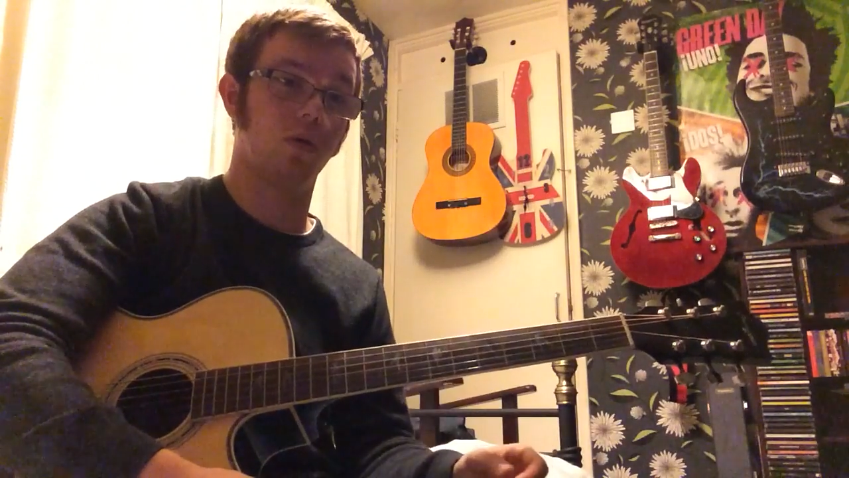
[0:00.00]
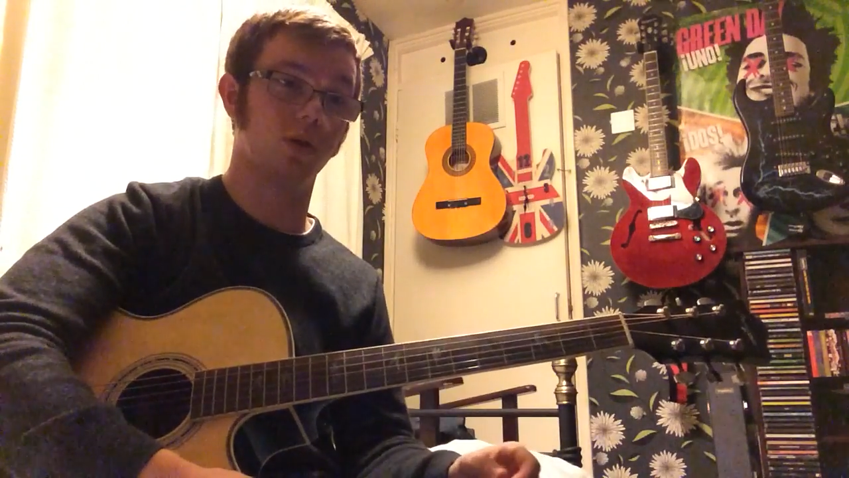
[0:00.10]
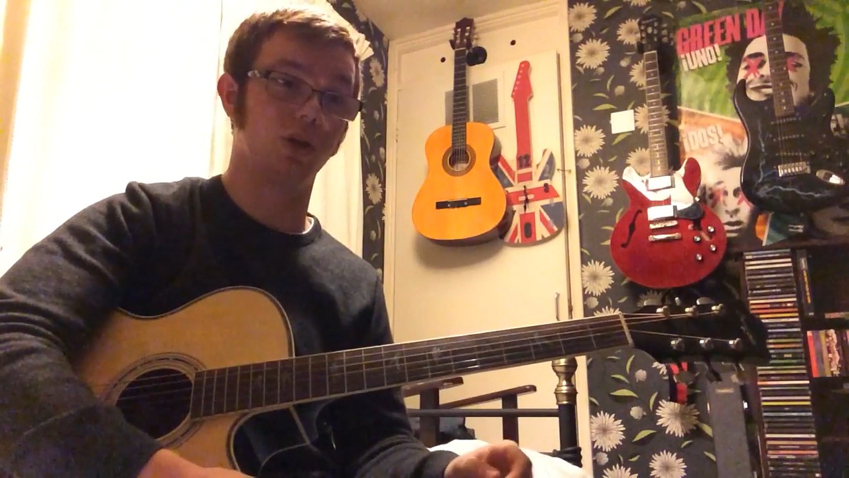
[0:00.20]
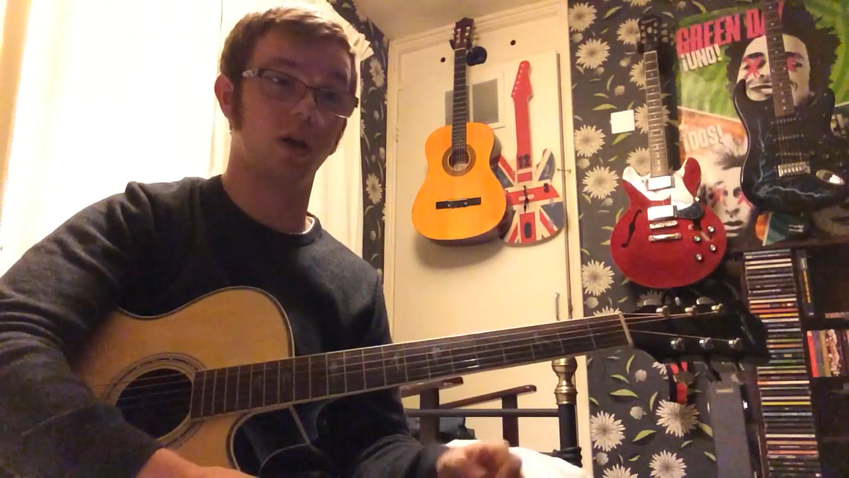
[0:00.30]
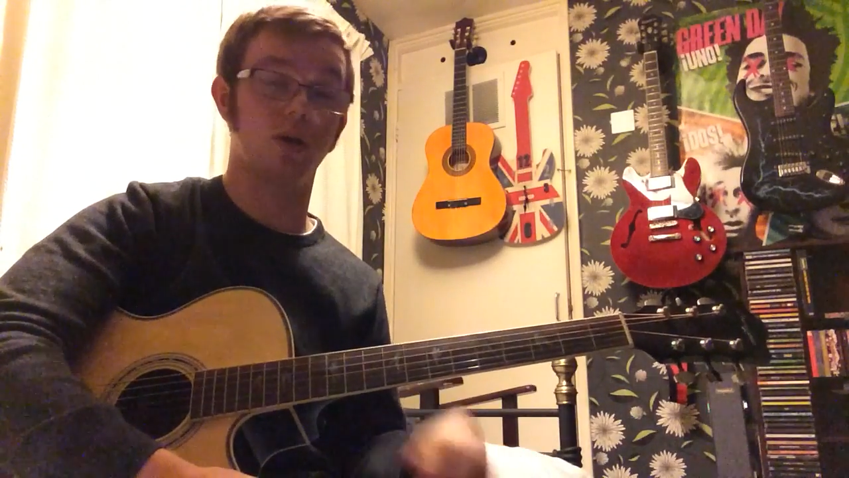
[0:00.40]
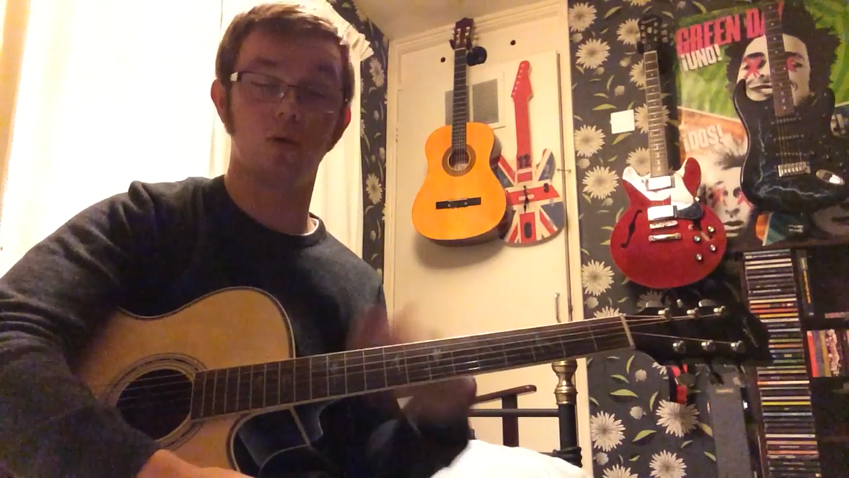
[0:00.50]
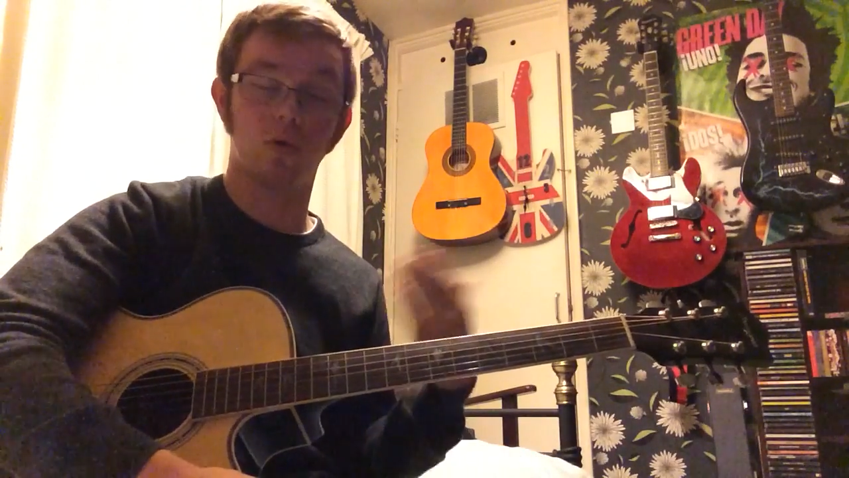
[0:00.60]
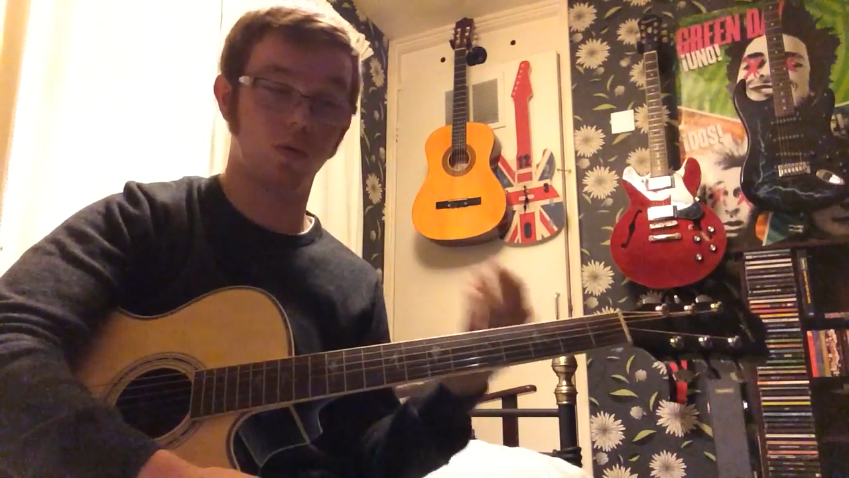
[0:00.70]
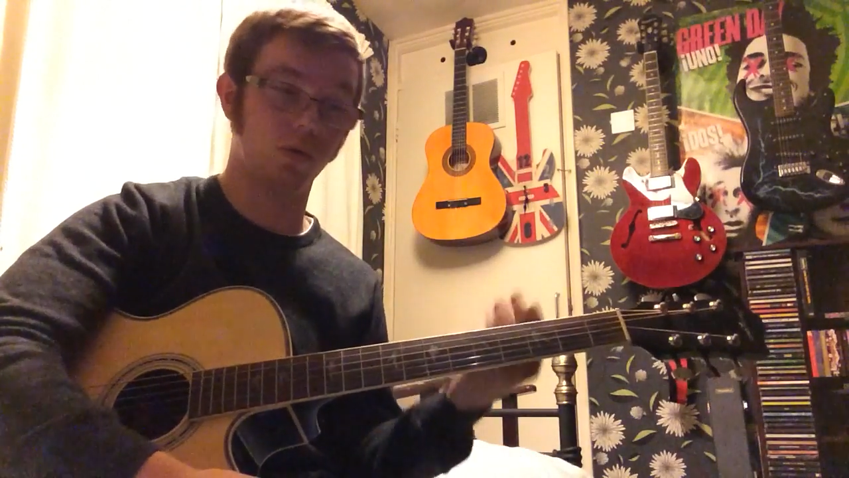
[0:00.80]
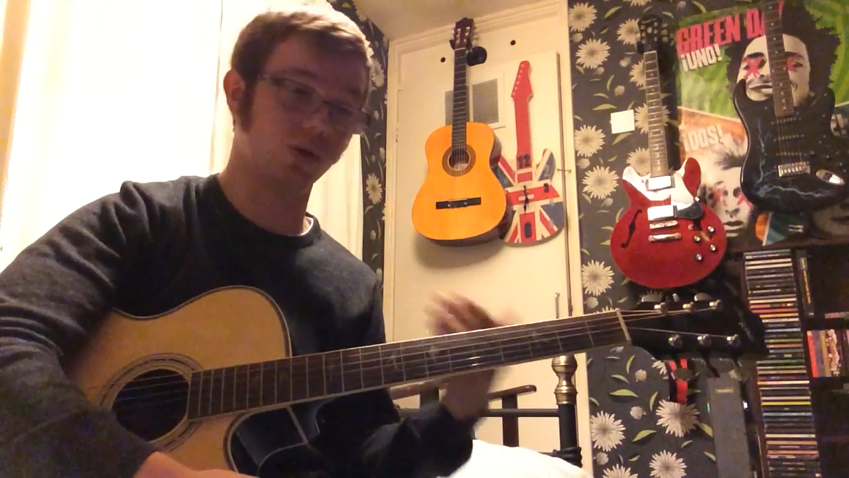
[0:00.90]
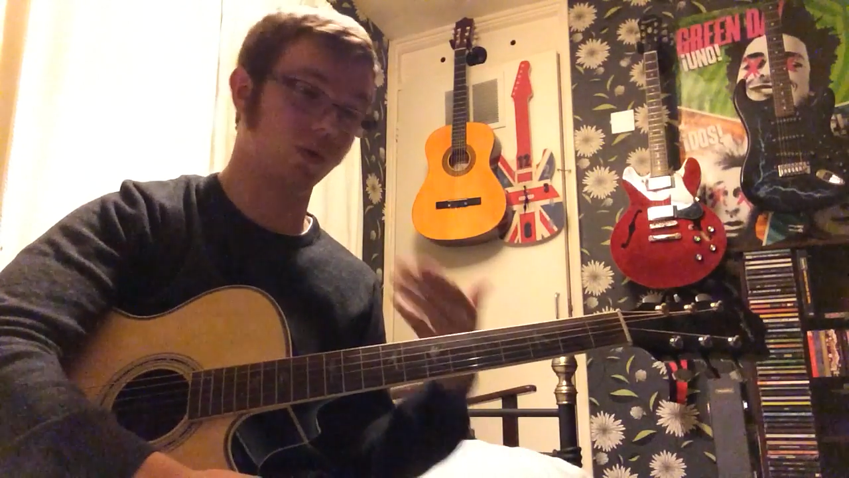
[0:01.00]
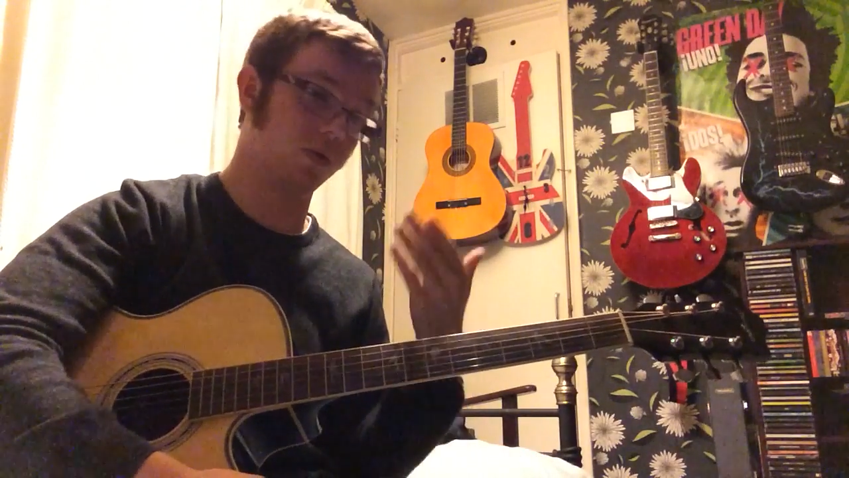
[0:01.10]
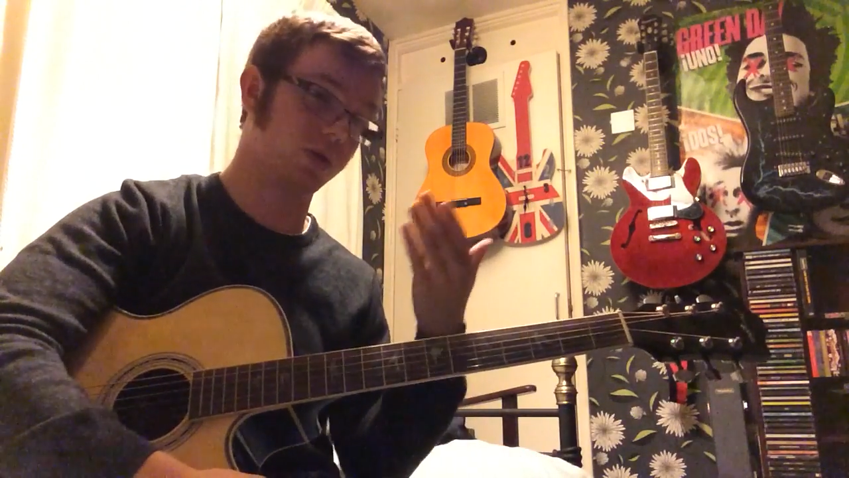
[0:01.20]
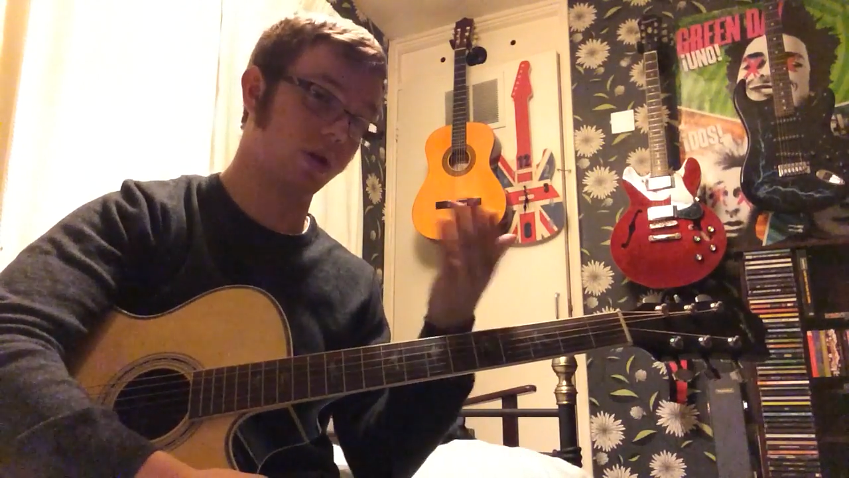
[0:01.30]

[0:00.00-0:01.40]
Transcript: on certain chords or